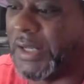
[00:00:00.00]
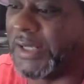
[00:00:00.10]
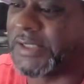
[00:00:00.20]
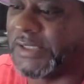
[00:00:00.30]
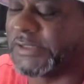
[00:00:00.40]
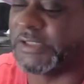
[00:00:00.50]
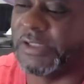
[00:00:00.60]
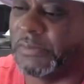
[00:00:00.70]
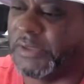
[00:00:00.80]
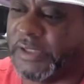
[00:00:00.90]
I can't see
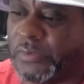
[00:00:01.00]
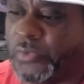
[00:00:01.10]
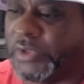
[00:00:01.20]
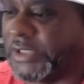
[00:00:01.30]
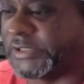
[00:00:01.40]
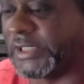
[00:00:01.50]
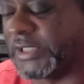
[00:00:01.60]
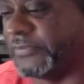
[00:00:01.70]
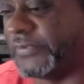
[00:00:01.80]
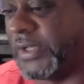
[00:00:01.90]
them letting him win that
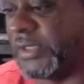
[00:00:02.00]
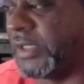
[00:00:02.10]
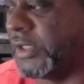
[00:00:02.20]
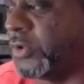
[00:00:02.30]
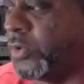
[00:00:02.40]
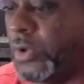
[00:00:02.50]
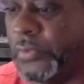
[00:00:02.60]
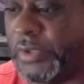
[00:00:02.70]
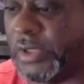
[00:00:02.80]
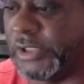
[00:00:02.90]
second fight and go
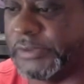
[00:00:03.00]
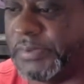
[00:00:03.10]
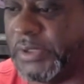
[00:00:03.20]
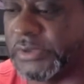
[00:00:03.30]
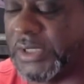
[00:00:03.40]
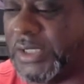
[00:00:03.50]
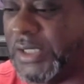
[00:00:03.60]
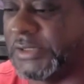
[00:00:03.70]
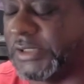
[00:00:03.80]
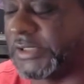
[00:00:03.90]
on without his belts.
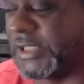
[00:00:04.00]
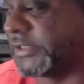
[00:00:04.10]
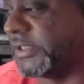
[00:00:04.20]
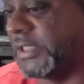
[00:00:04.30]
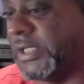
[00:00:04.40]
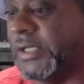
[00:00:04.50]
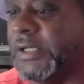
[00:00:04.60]
I, I just can't see that.